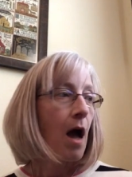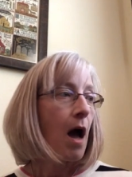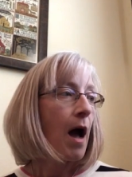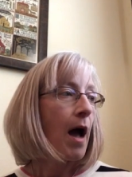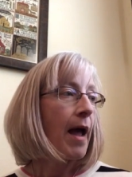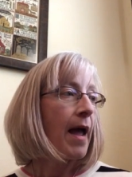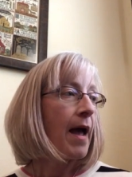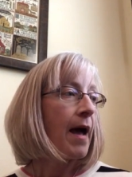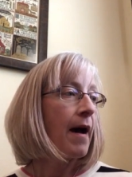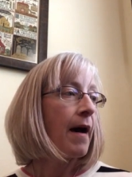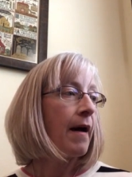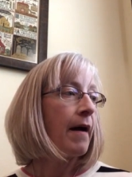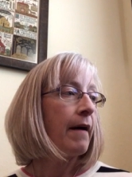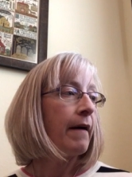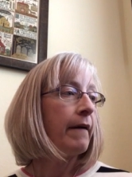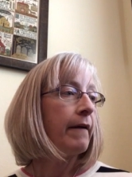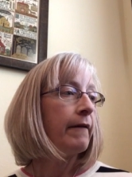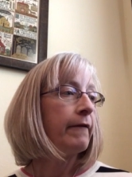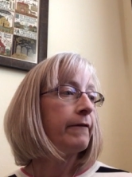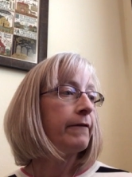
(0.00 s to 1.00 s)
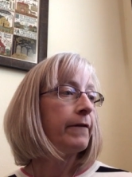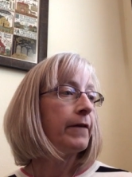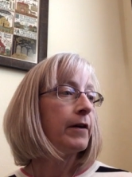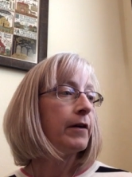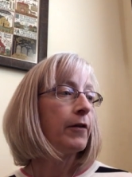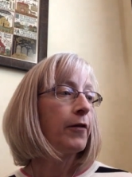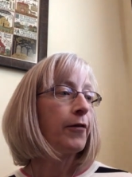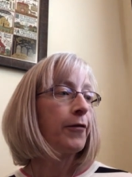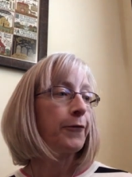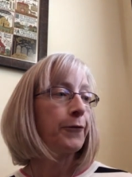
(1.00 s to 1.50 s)
I have
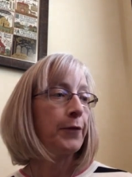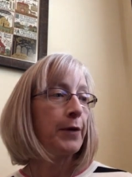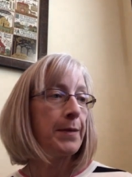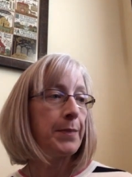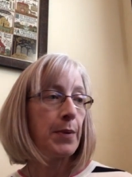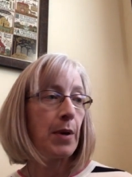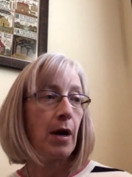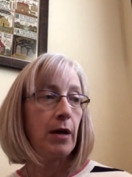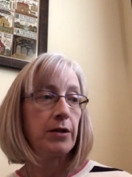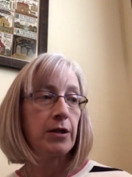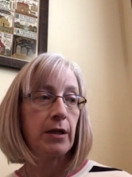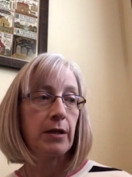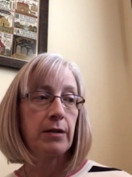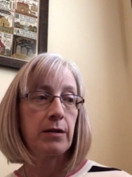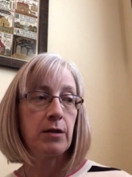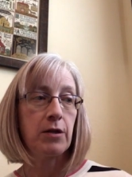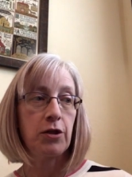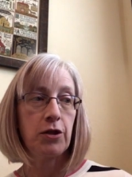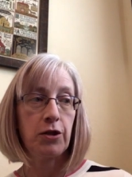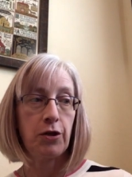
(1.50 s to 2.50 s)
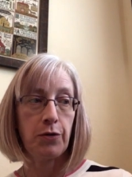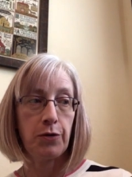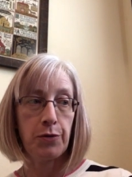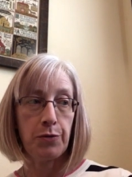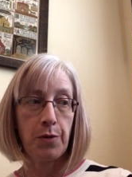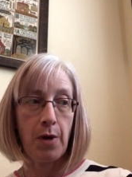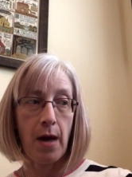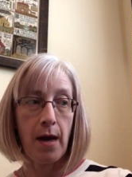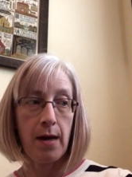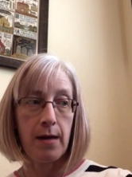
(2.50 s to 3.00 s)
3 projects to show you
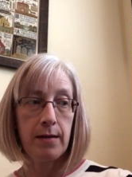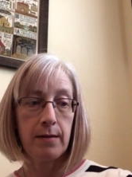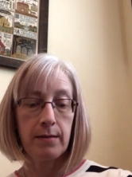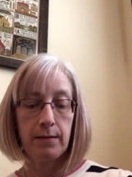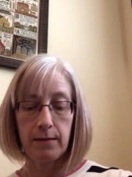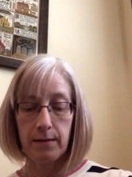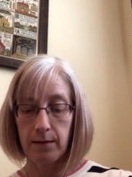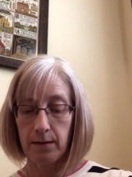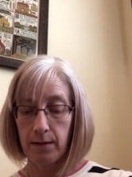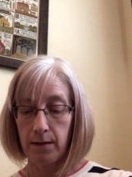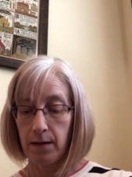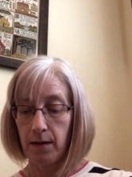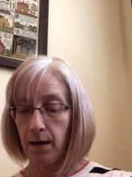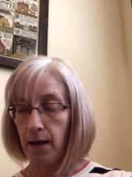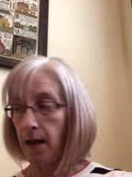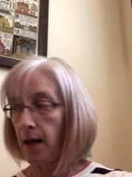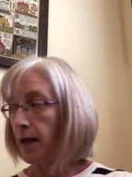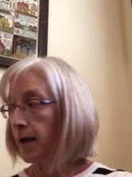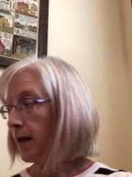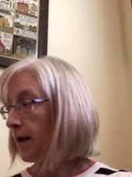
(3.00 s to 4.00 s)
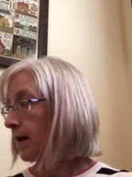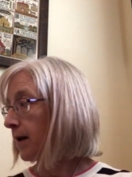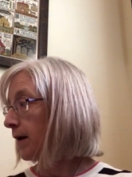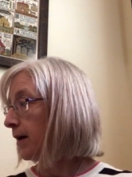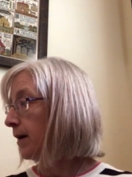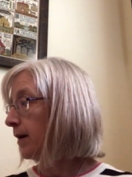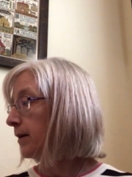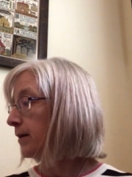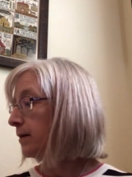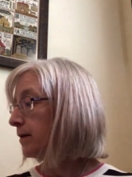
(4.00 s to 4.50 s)
guys,
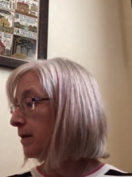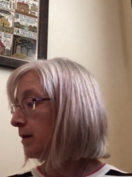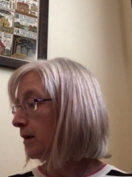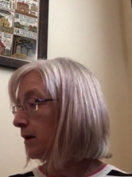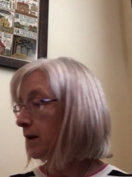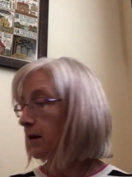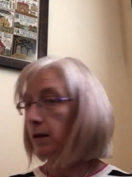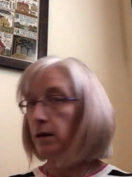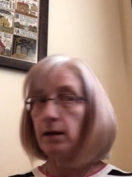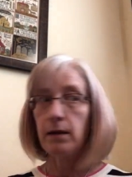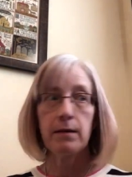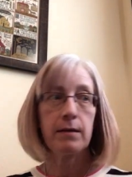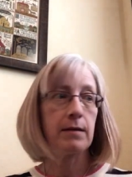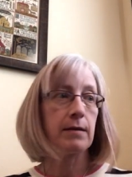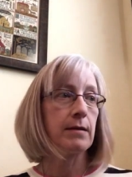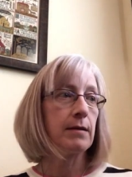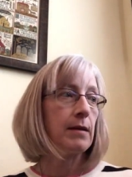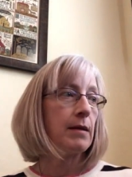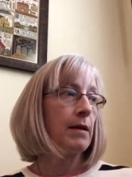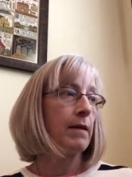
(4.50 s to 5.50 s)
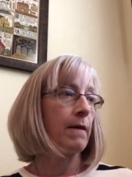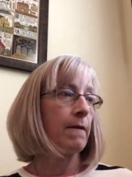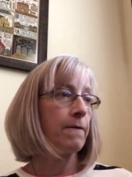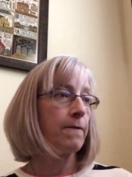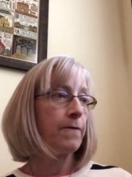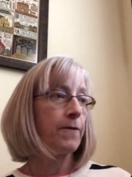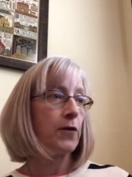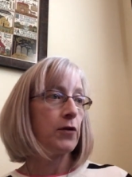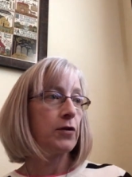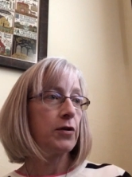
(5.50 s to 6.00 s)
and let's see, the
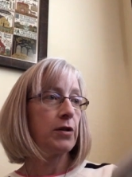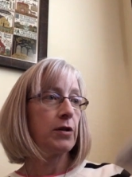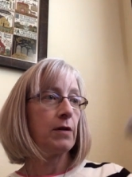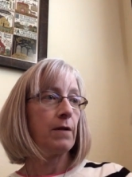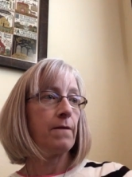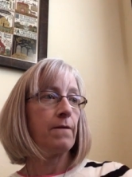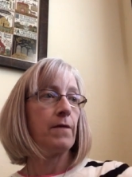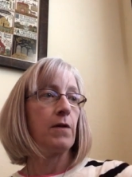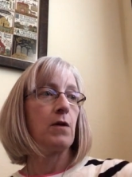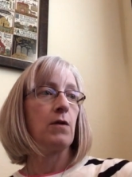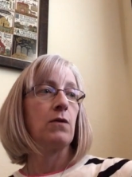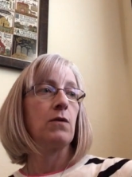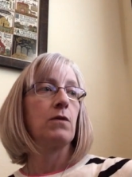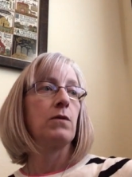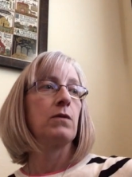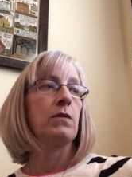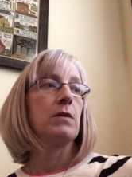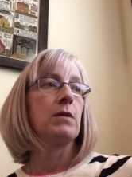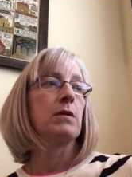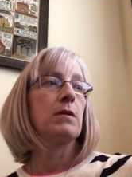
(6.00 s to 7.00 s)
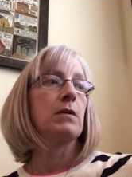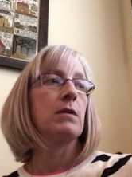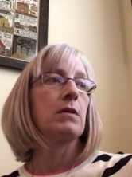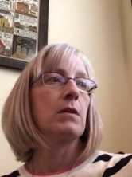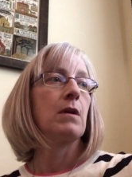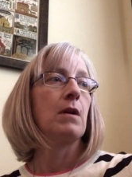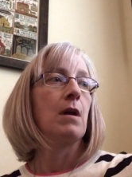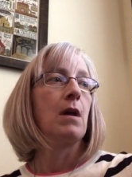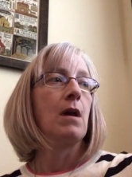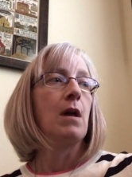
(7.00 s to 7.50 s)
first of those
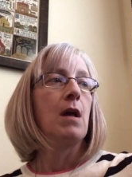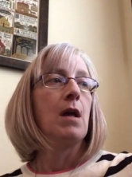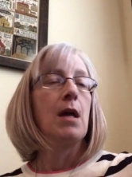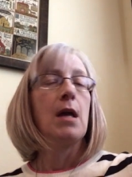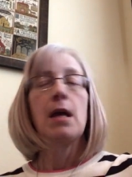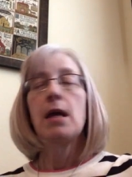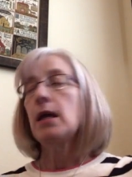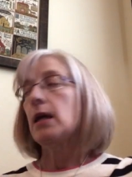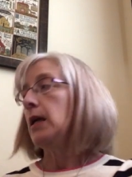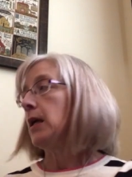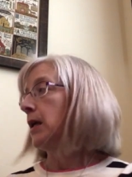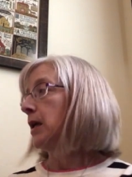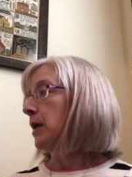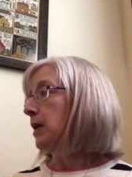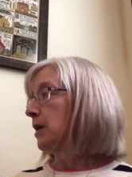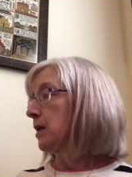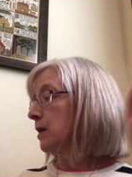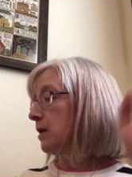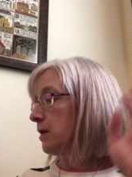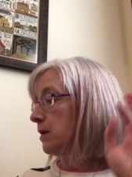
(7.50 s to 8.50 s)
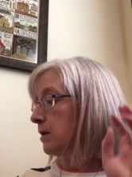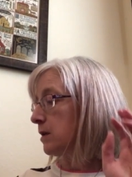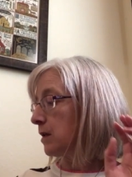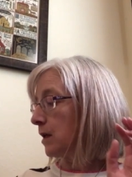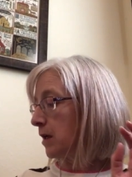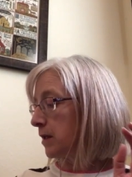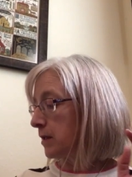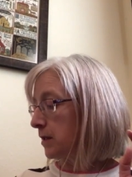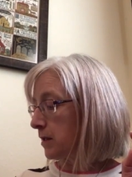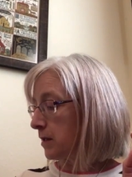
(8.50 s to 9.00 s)
is
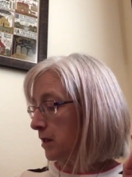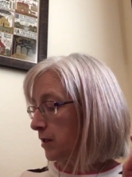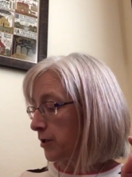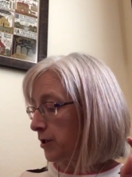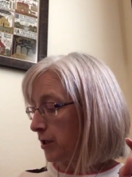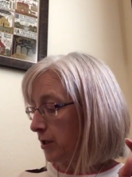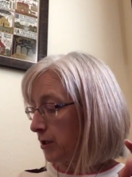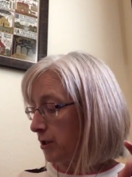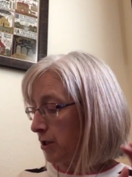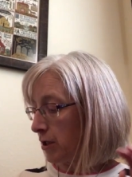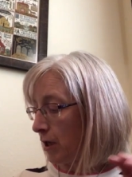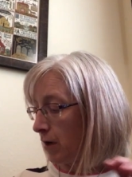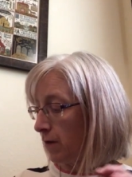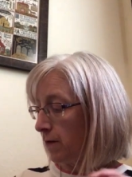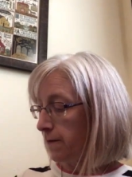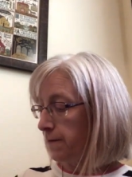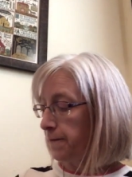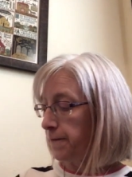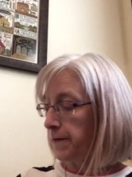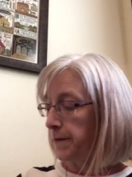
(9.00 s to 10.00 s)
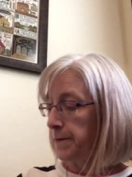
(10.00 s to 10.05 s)
a stitching shelf.